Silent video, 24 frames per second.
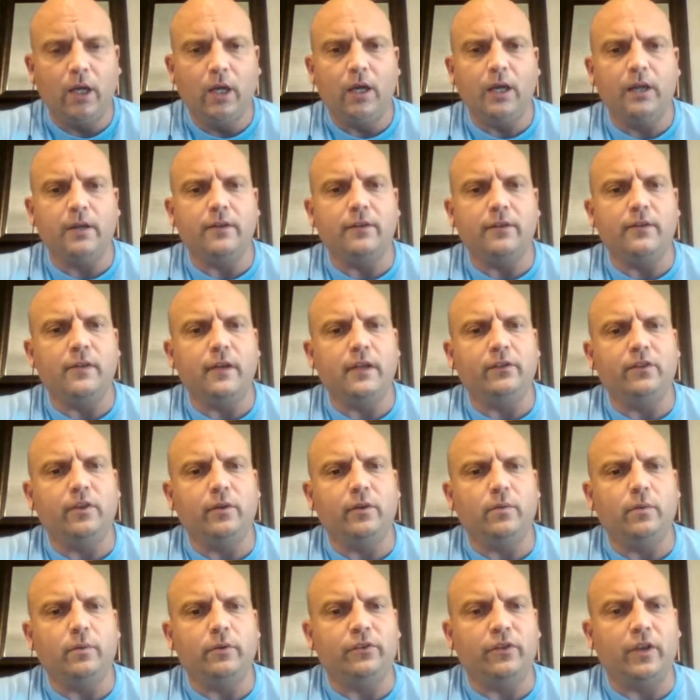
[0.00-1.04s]
and the things he
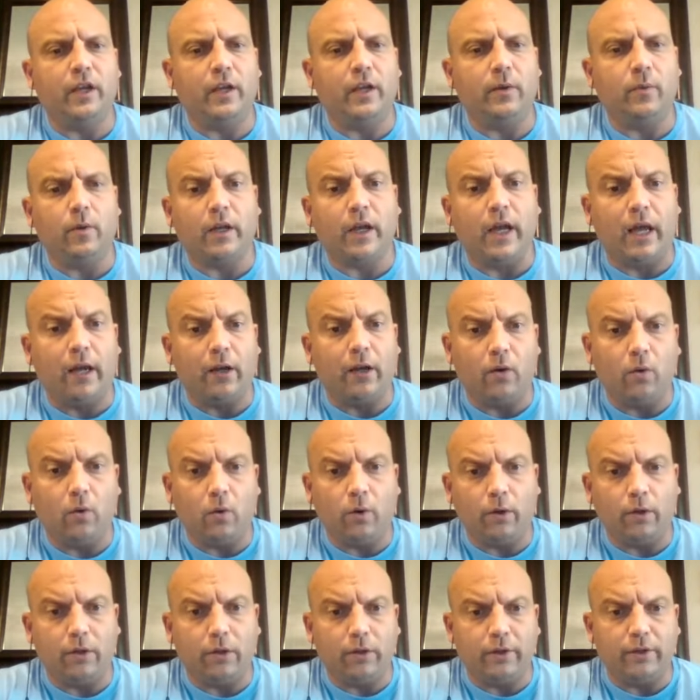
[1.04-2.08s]
was saying were
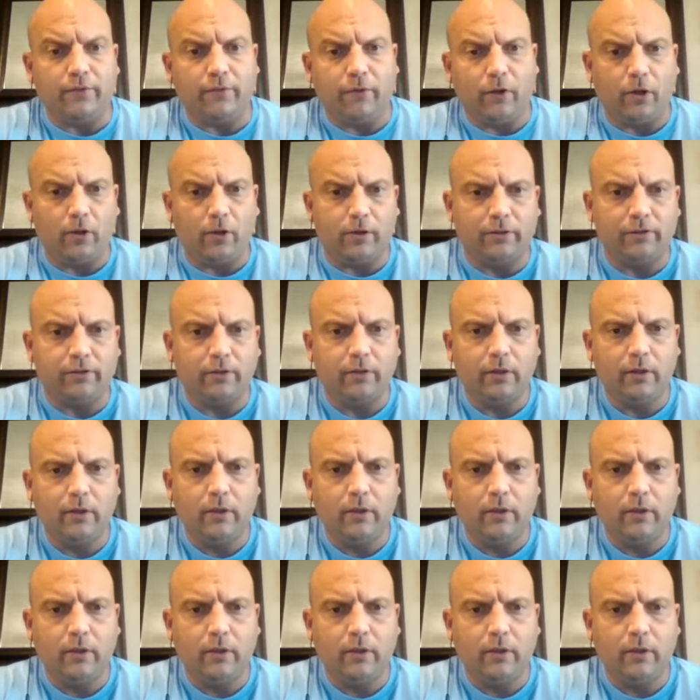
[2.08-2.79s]
categorically false.